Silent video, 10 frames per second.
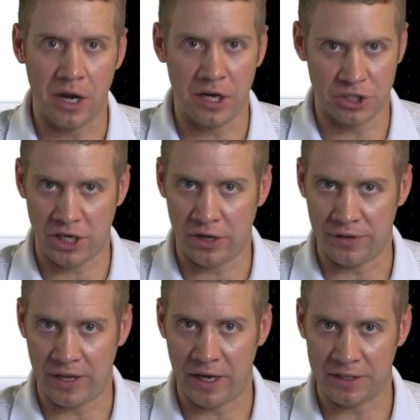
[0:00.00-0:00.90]
nutshell
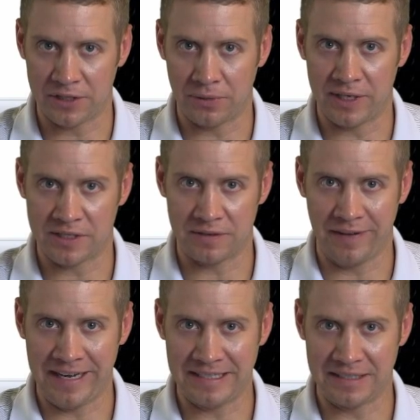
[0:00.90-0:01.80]
on the NXOS
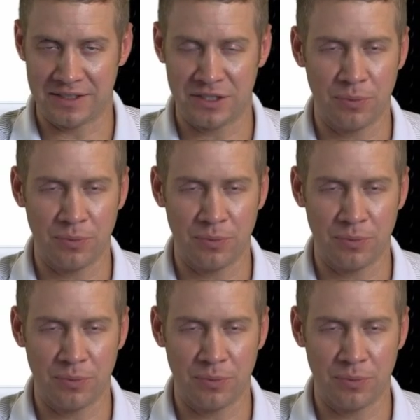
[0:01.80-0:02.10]
devices.